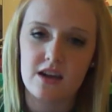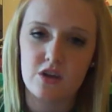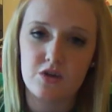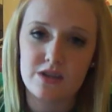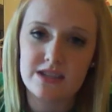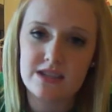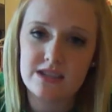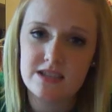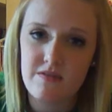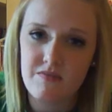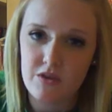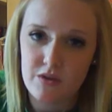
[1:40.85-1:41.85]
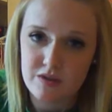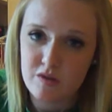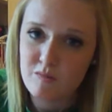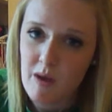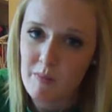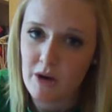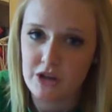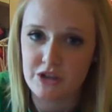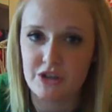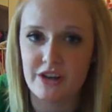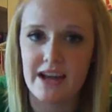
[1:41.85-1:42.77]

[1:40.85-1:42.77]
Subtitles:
Chris was my partner,